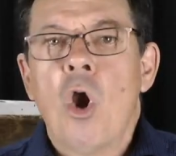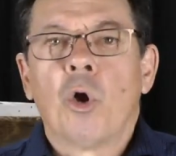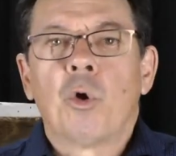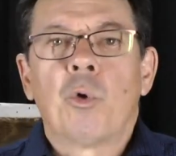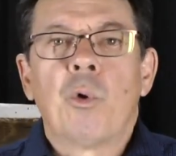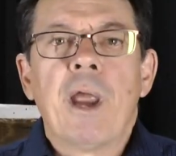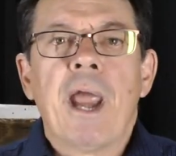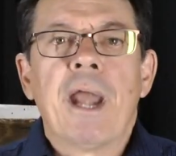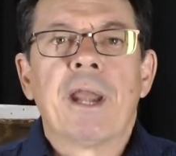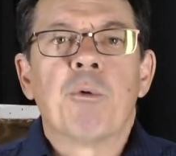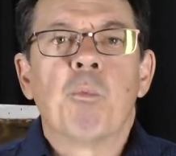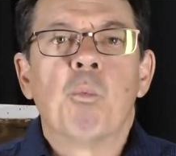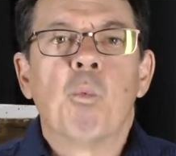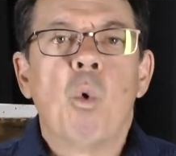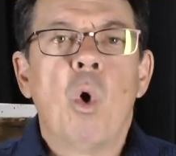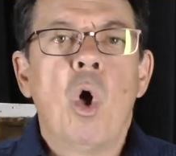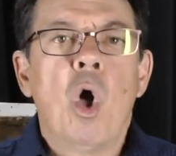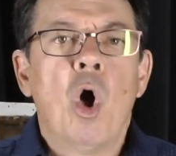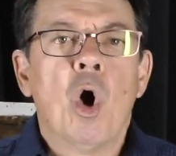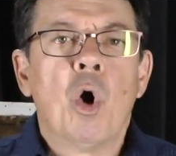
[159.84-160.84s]
create a
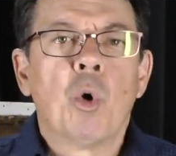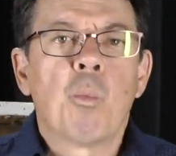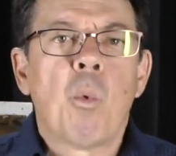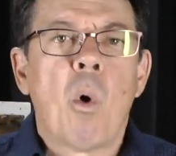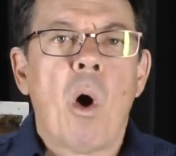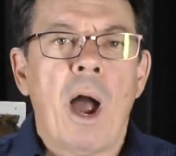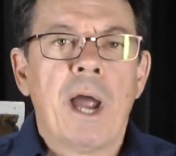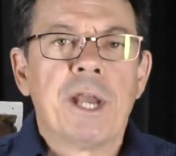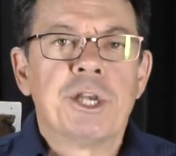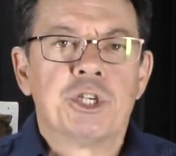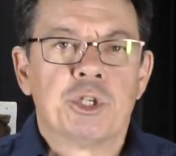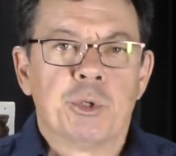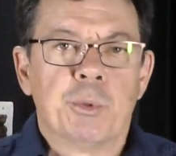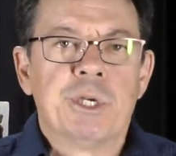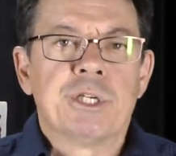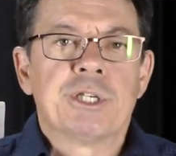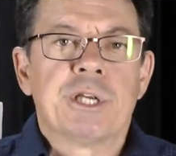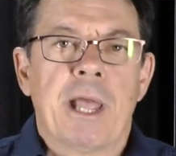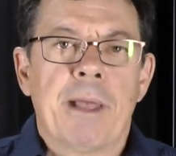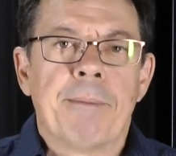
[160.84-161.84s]
worldwide
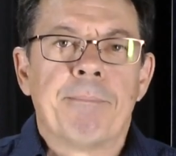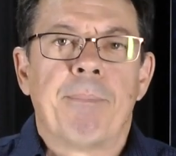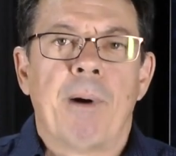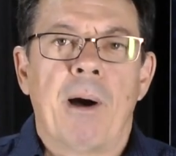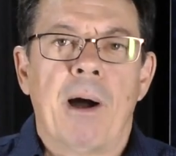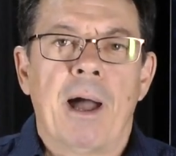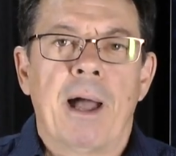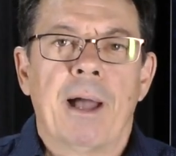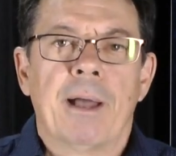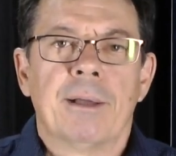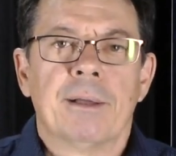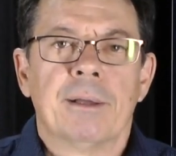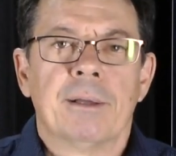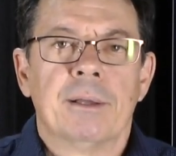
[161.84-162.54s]
Jewish empire.